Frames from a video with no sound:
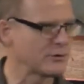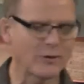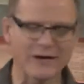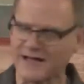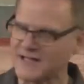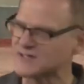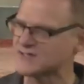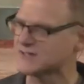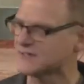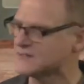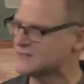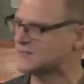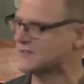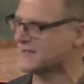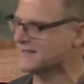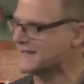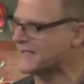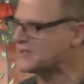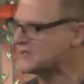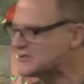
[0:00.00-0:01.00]
us in
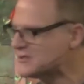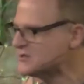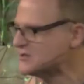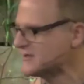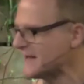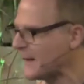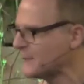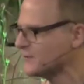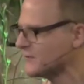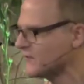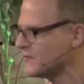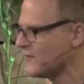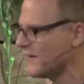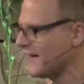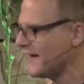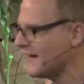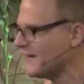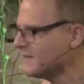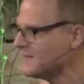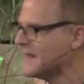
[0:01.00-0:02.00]
Galatians chapter
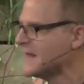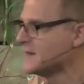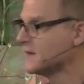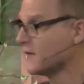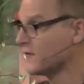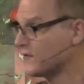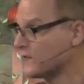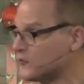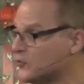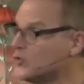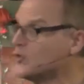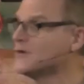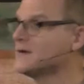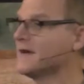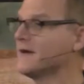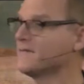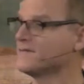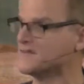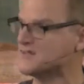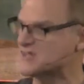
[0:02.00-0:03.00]
5, the fruit
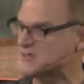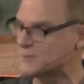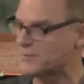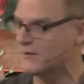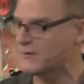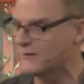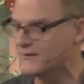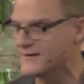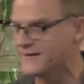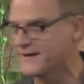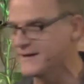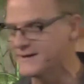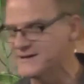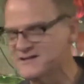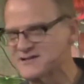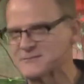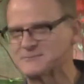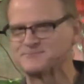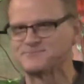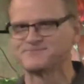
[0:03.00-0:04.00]
of the Spirit
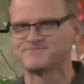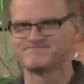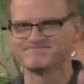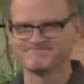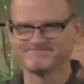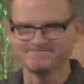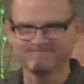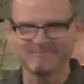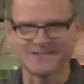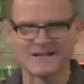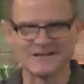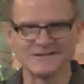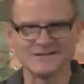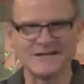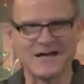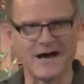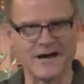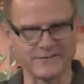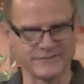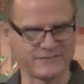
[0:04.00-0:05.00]
is
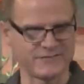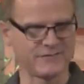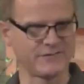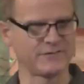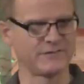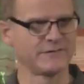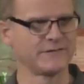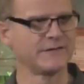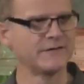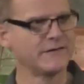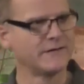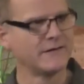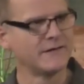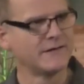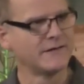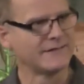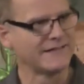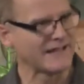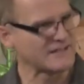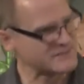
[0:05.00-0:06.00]
love.
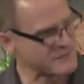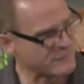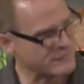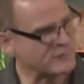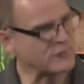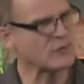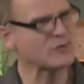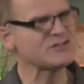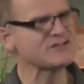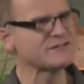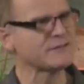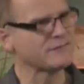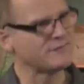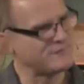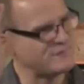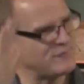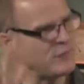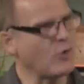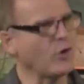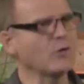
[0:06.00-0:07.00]
That's the first and
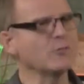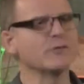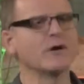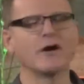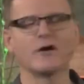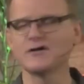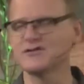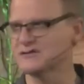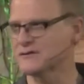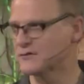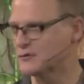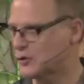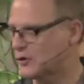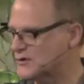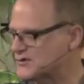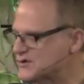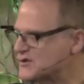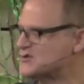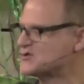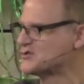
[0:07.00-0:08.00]
foremost. And of
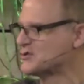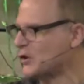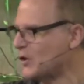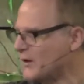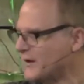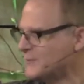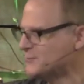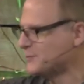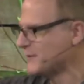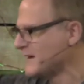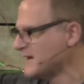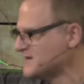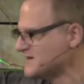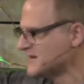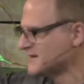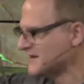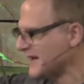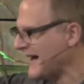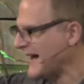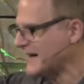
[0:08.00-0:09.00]
course, there's joy and peace
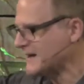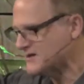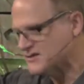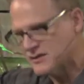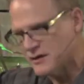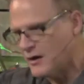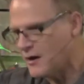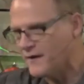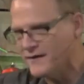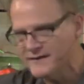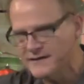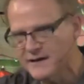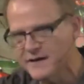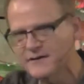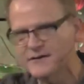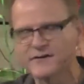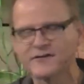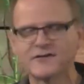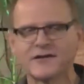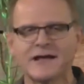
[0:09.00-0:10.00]
and kindness and all the
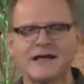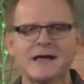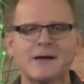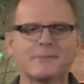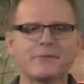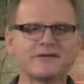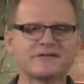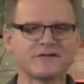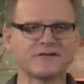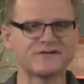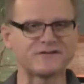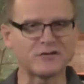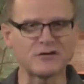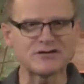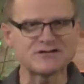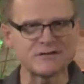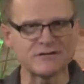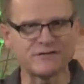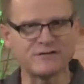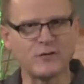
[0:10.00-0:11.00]
others. But the
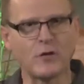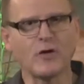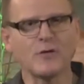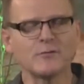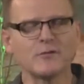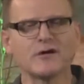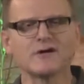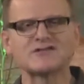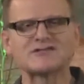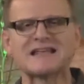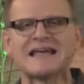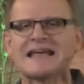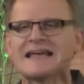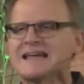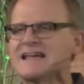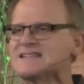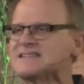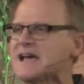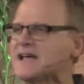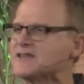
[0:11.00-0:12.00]
first and foremost
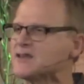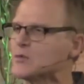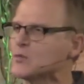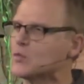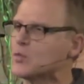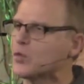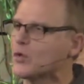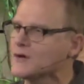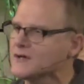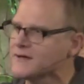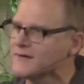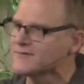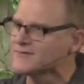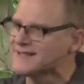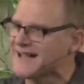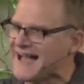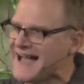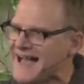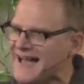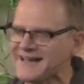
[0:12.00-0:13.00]
is that the work of
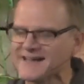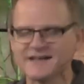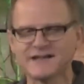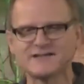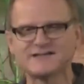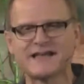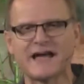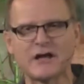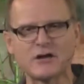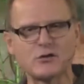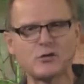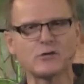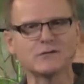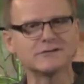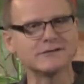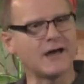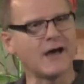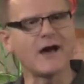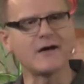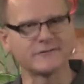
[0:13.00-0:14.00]
God is that you
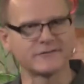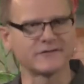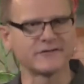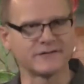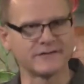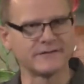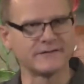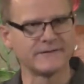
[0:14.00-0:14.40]
love.